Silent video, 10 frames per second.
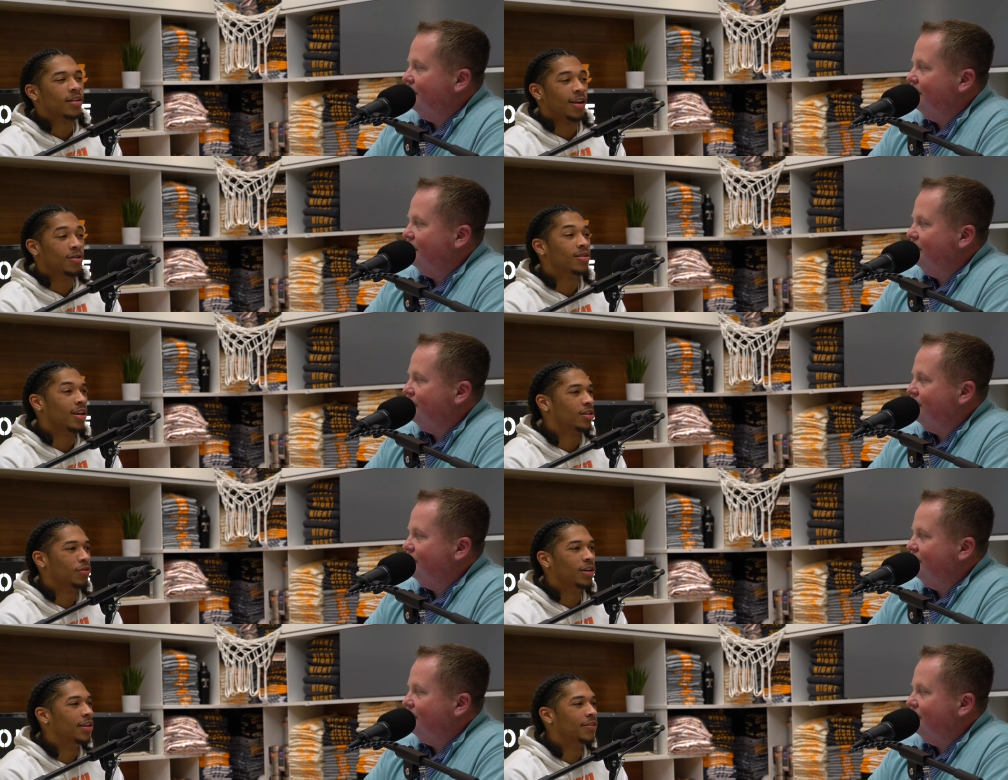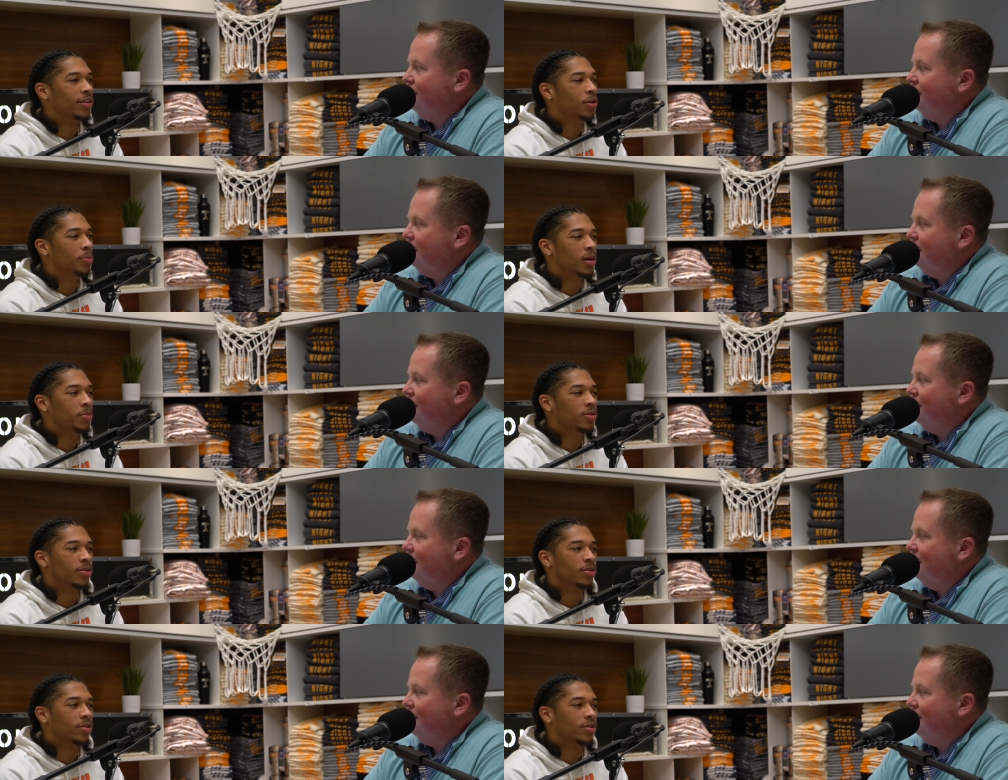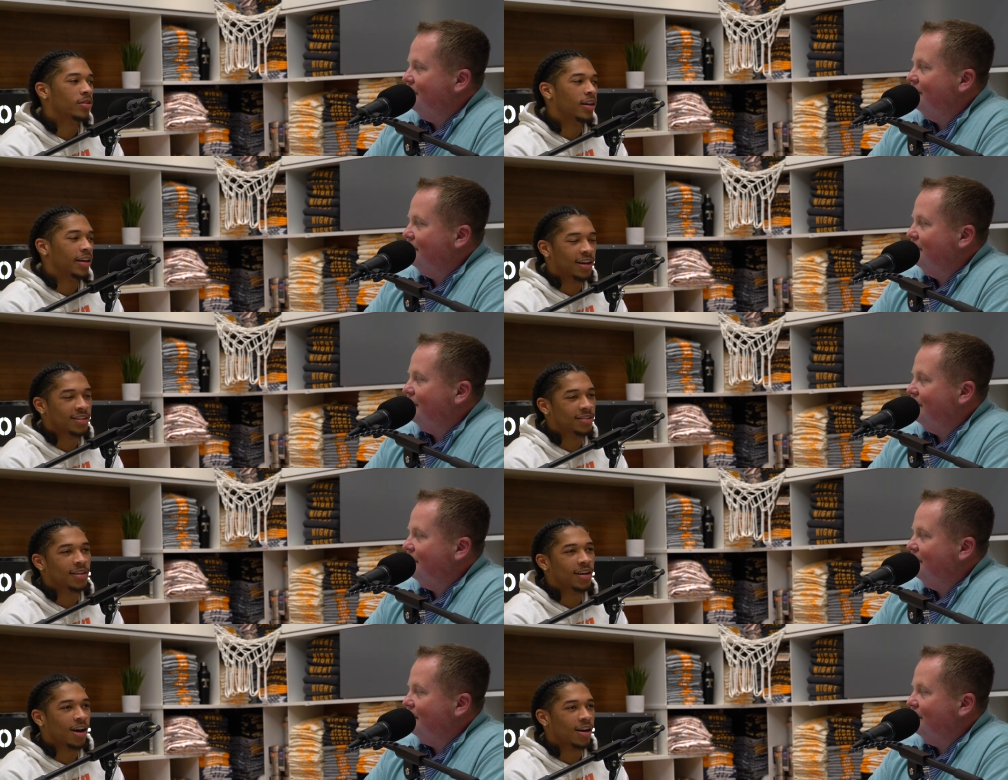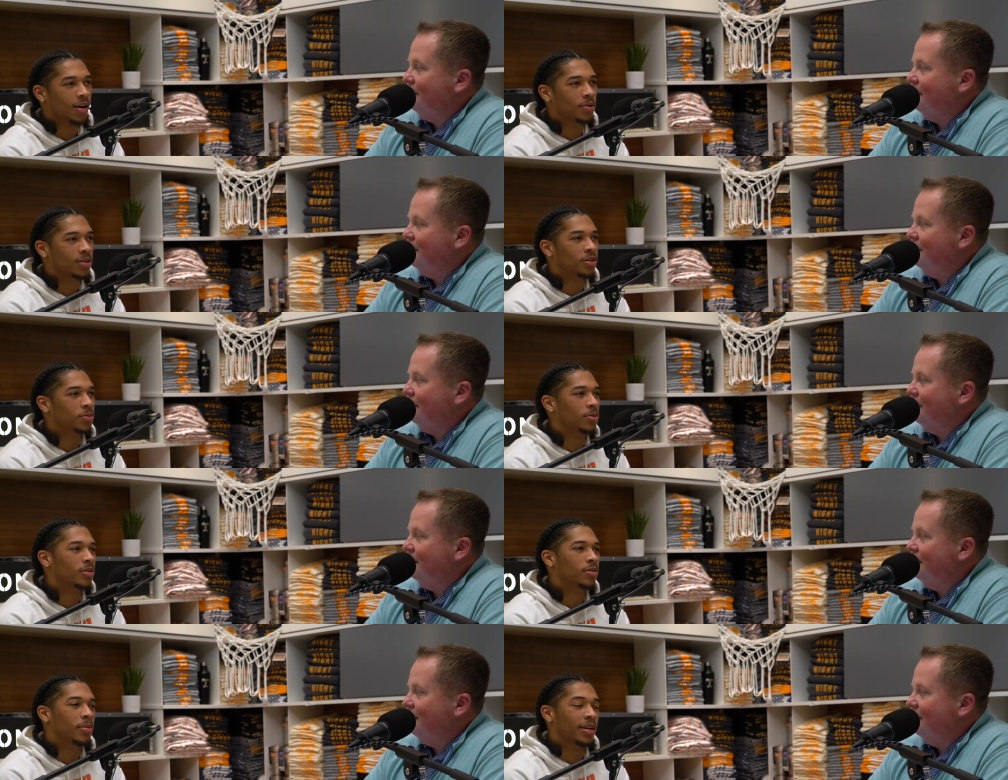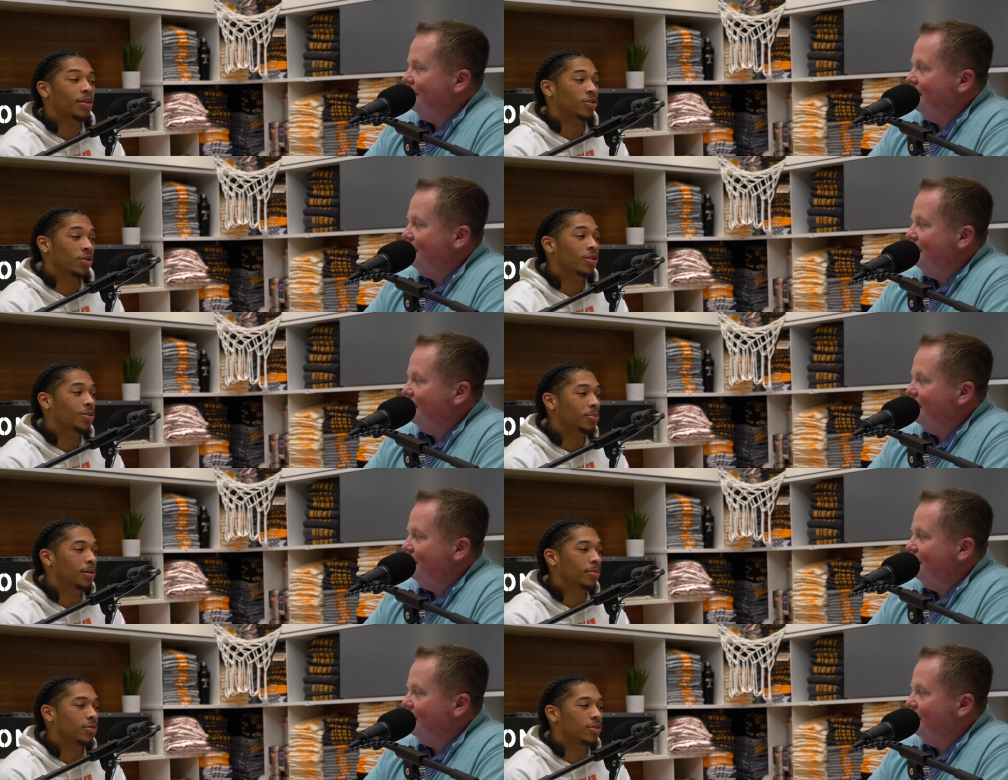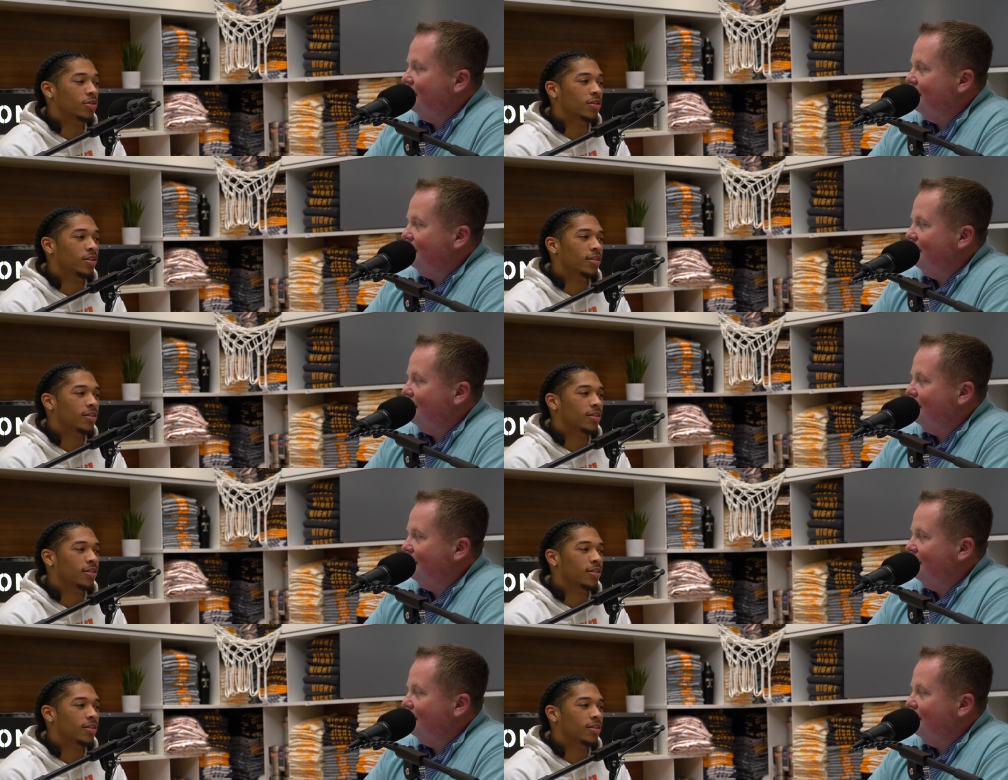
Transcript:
Speaker 1: it was like three different Lil Baby songs, and I said, "All right, I want this one." But it was all Lil Baby for sure.